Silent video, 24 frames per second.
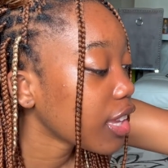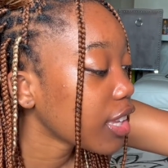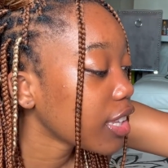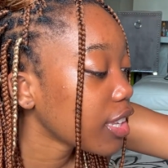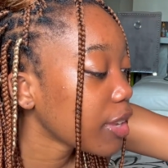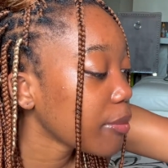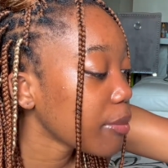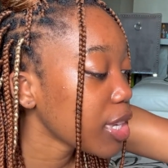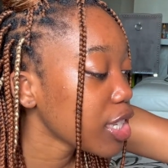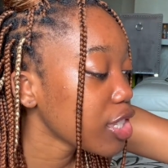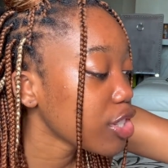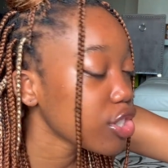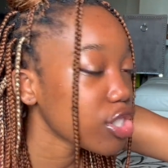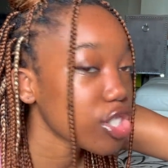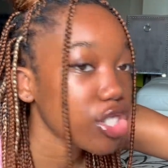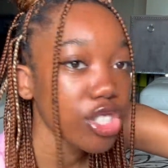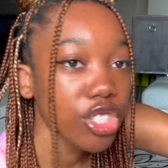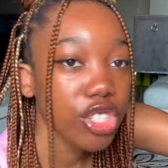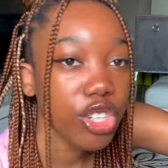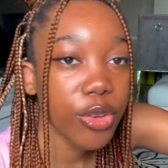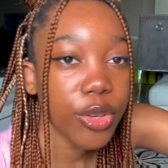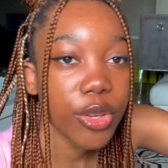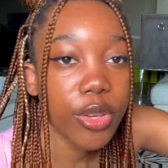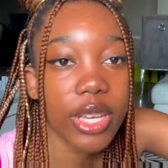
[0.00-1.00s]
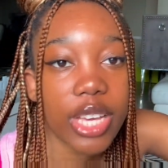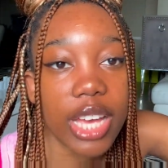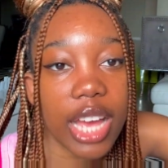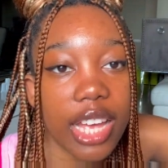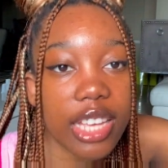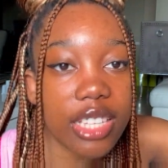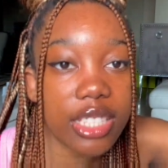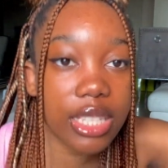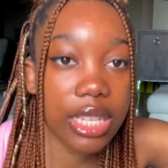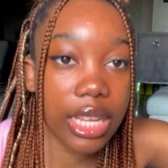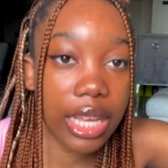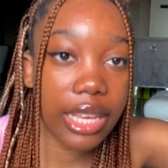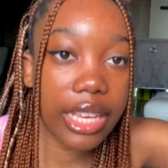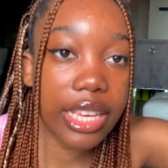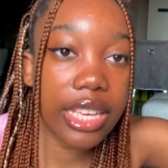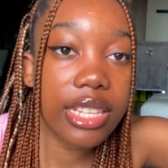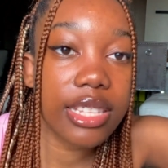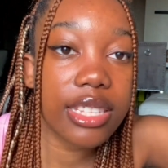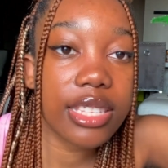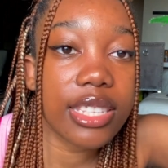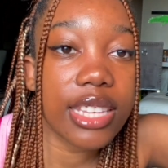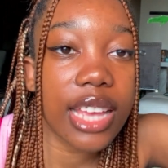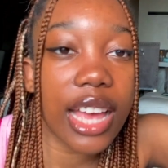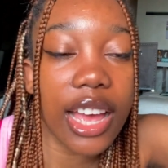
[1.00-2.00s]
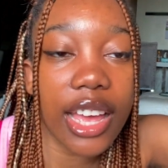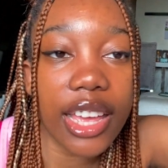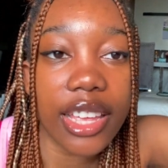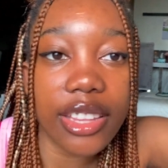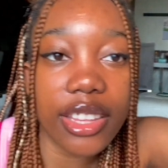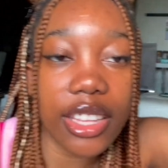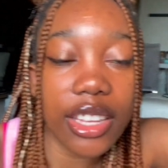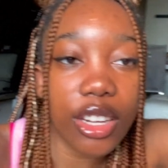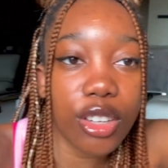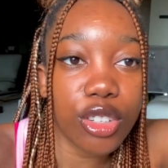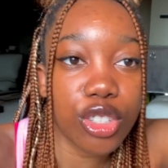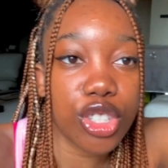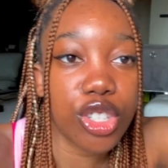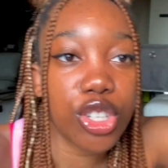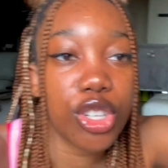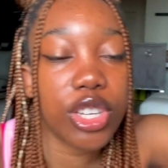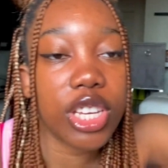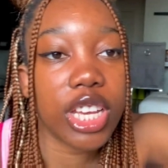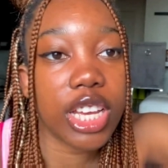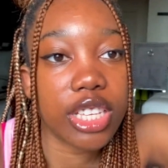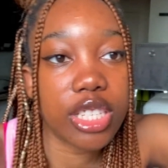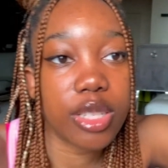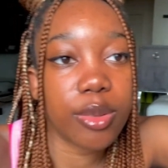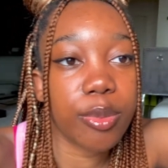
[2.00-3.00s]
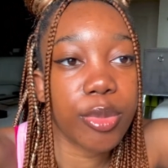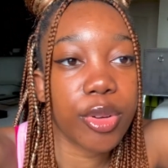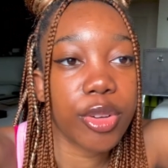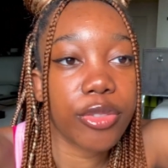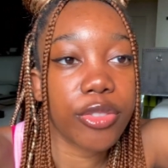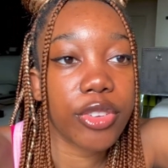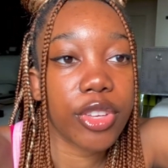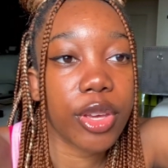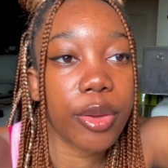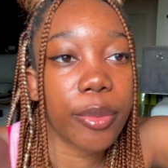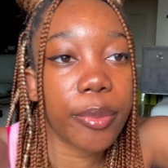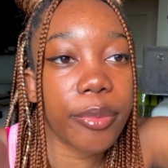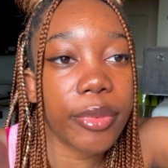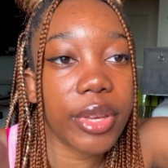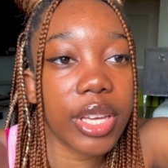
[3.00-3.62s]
Let me just show you guys the inside, then I'll show you guys the perfume.